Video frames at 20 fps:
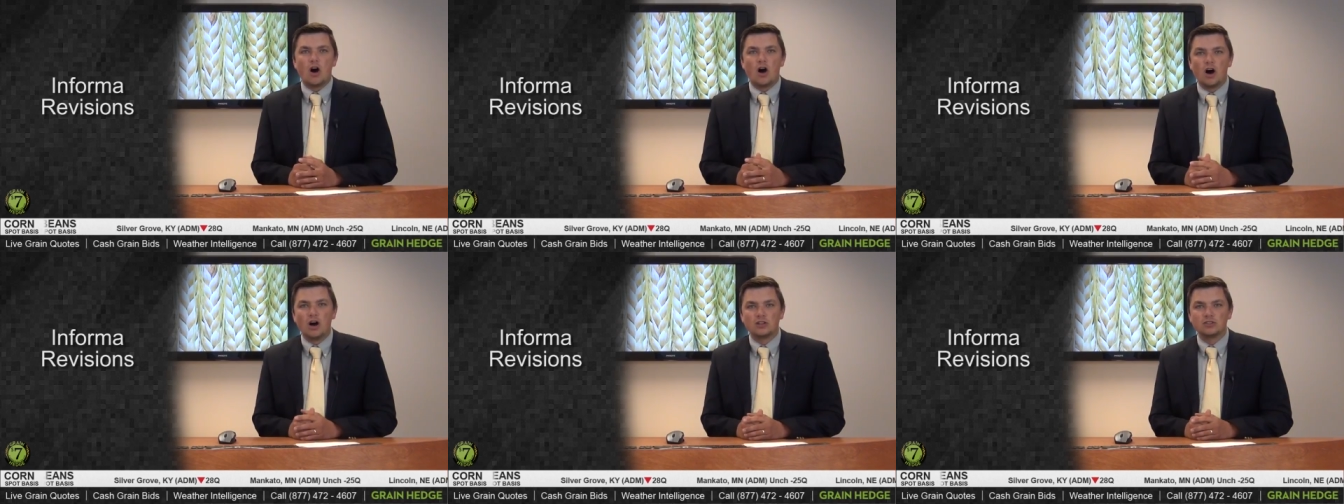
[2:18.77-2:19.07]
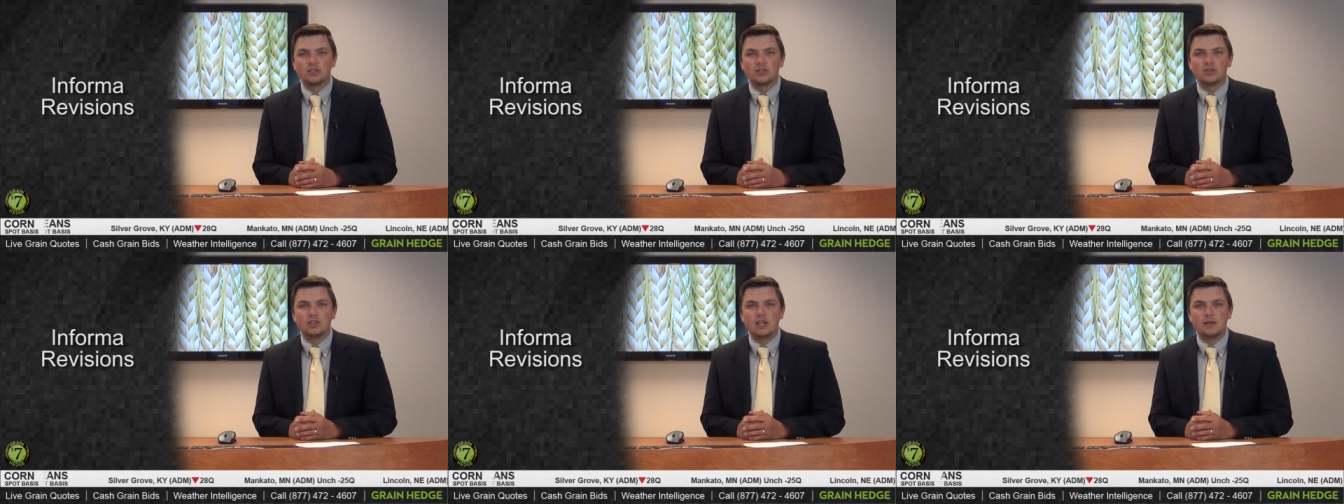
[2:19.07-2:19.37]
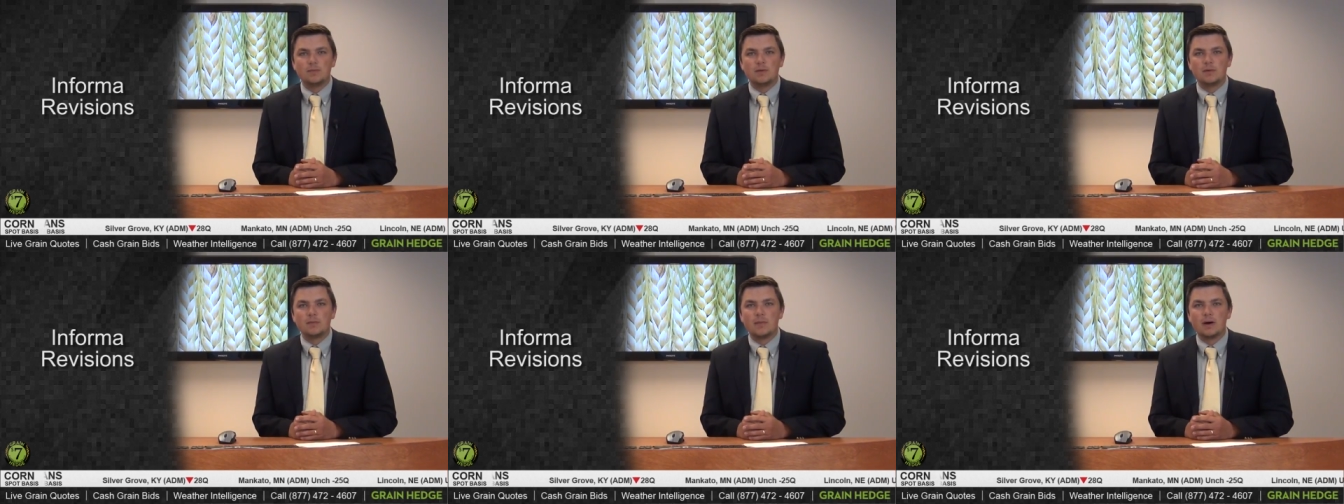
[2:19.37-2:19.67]
Also
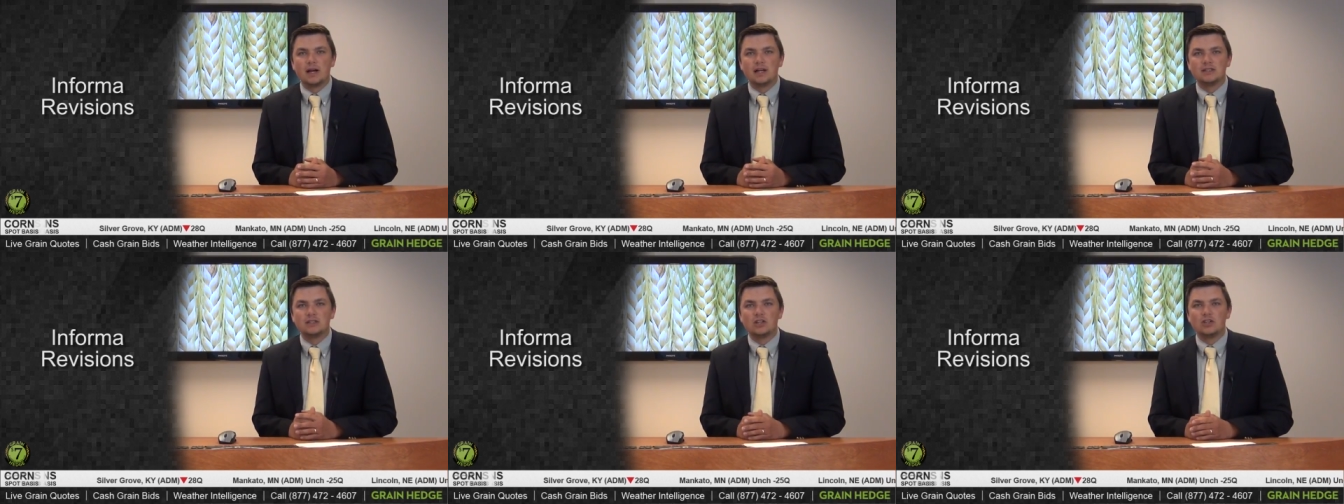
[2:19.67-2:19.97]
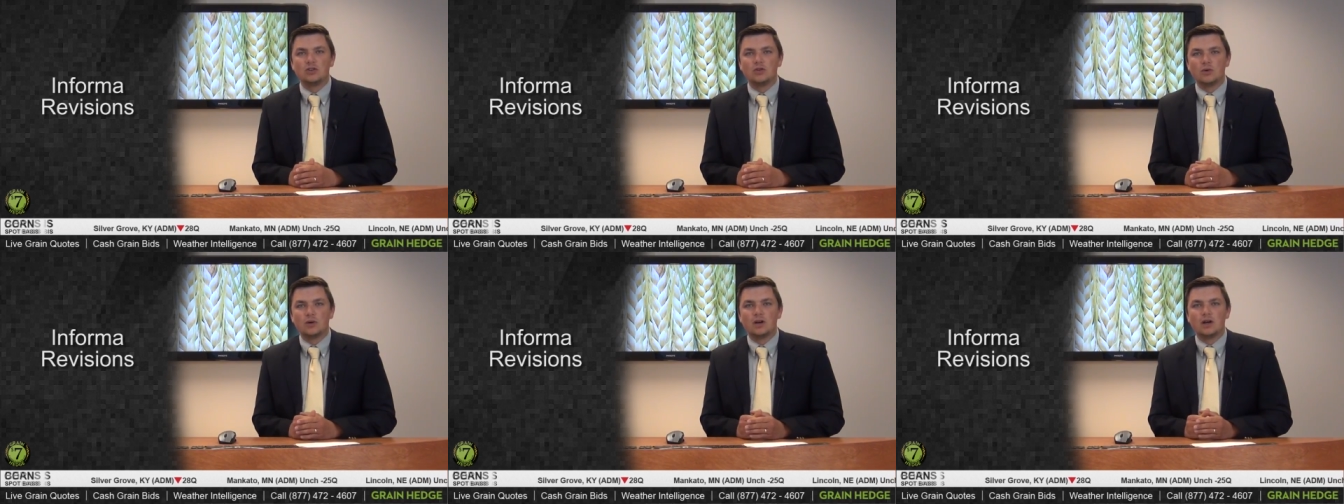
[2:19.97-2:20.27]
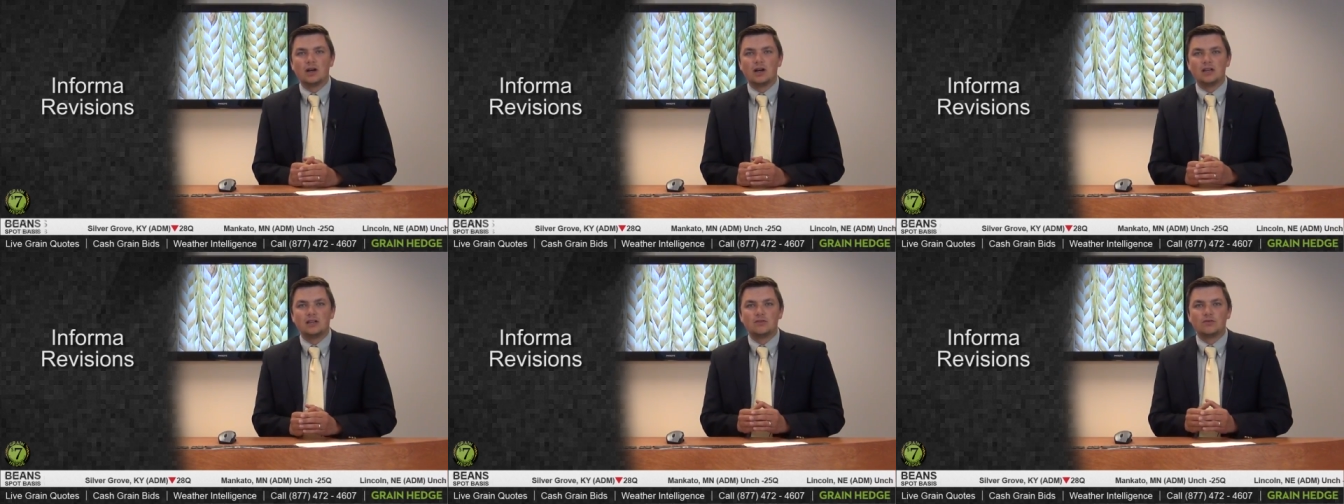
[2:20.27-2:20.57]
keep in mind that you,
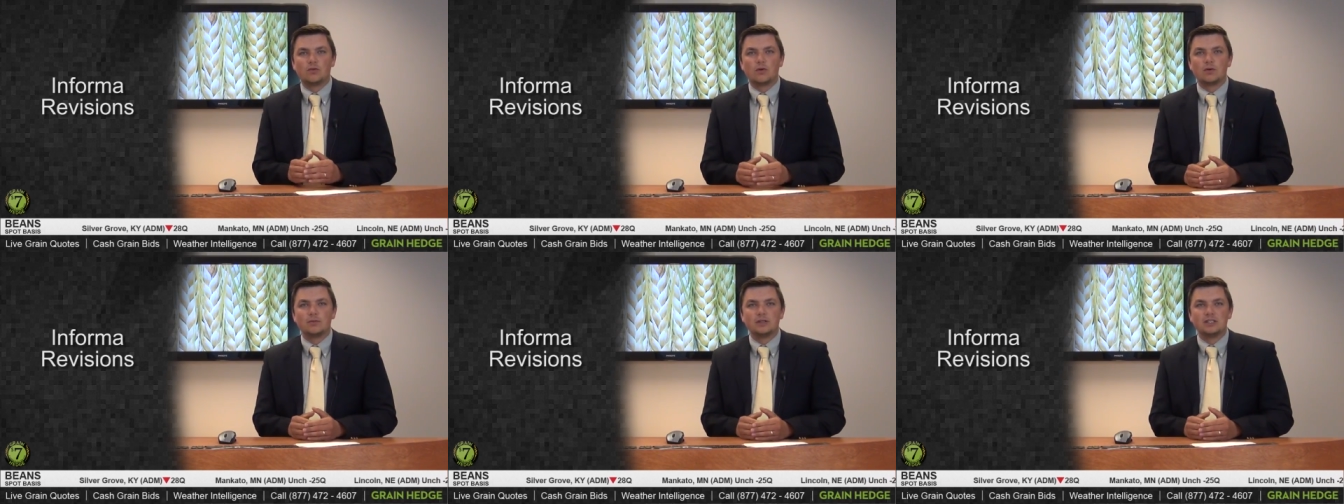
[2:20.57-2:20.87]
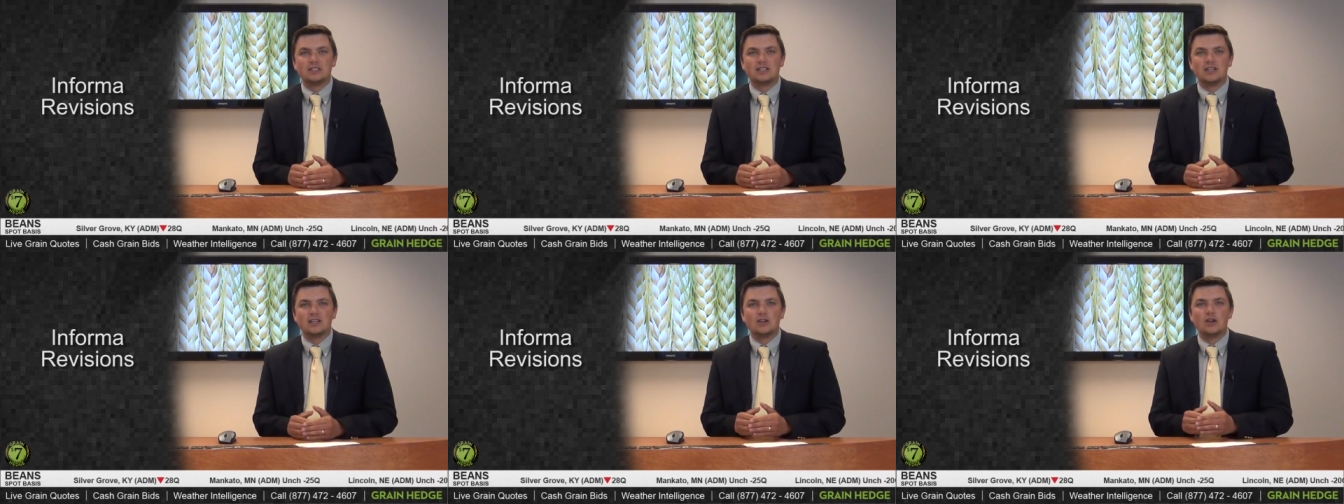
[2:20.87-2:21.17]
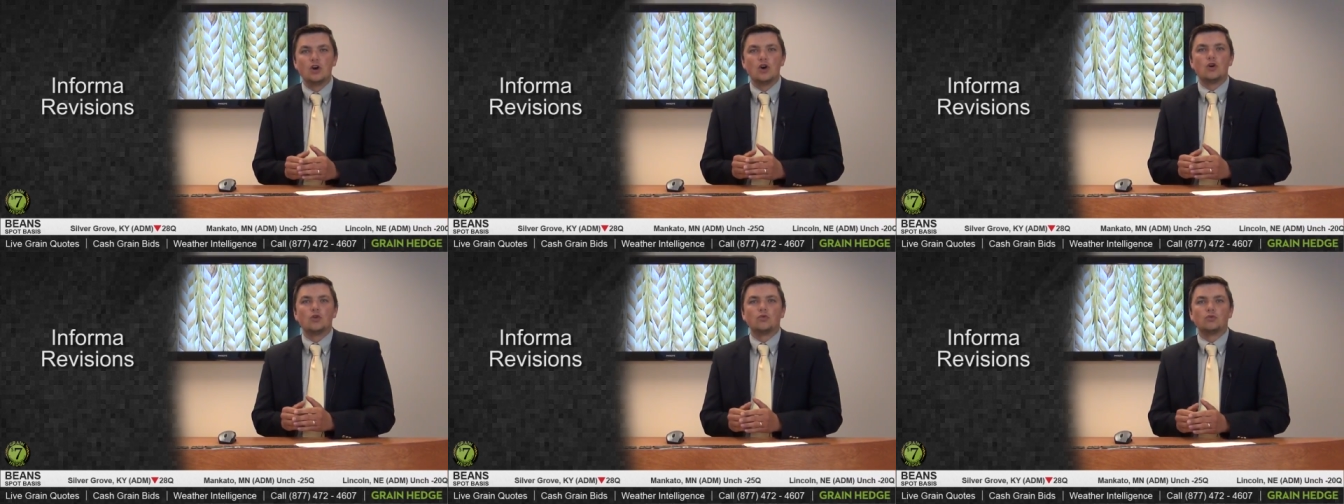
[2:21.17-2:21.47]
uh, Informa did